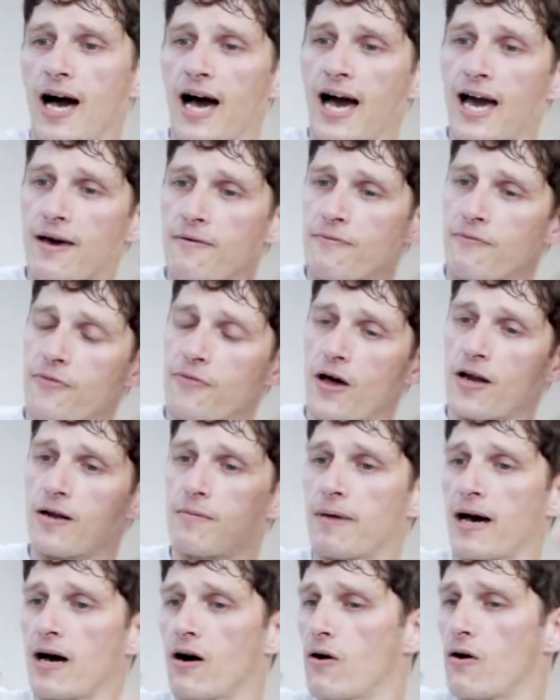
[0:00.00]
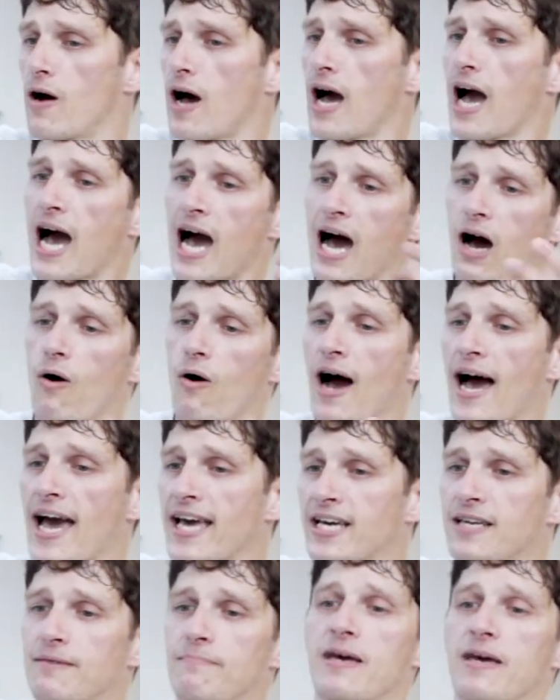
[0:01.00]
I've thought about how I
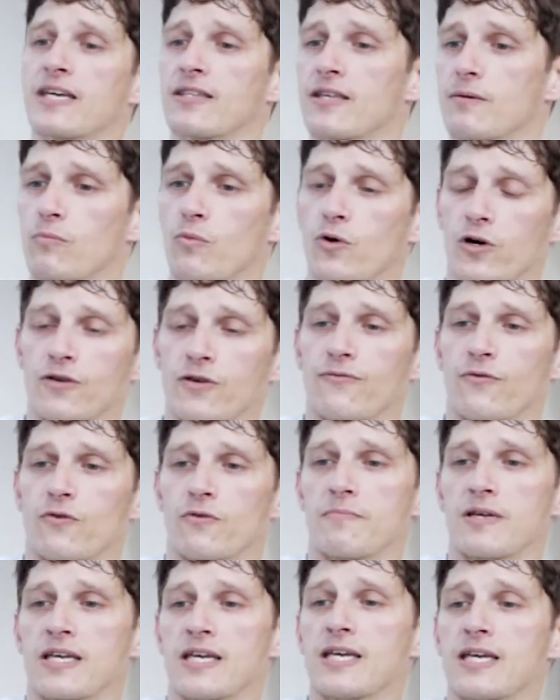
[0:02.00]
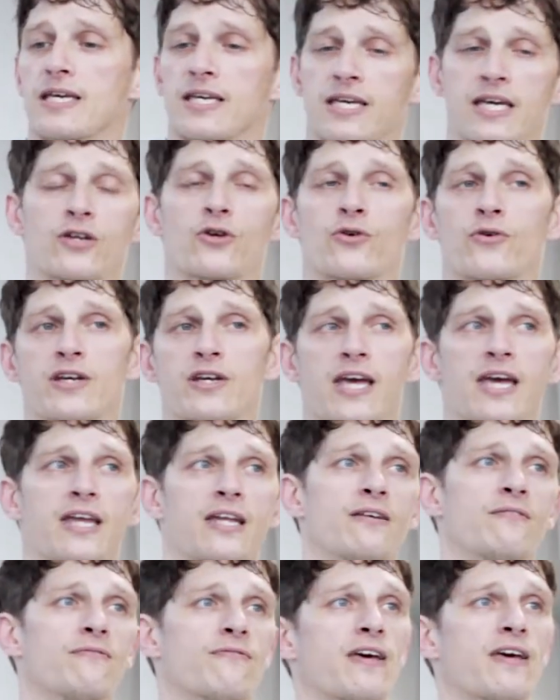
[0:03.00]
could make them work for me, get
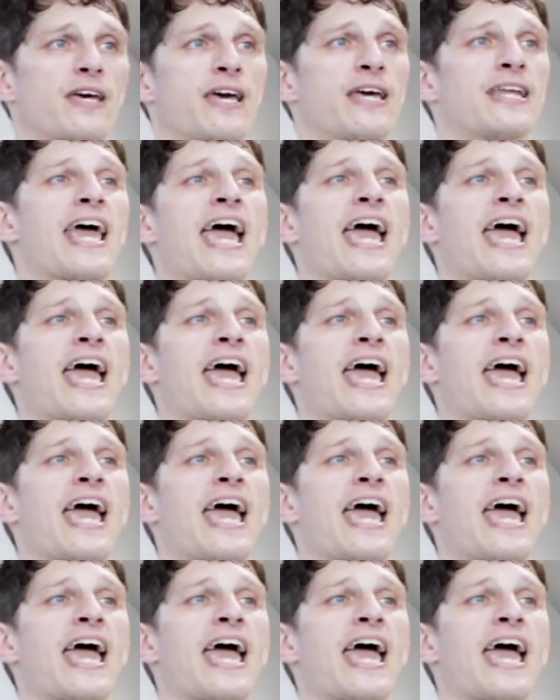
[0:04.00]
creative, and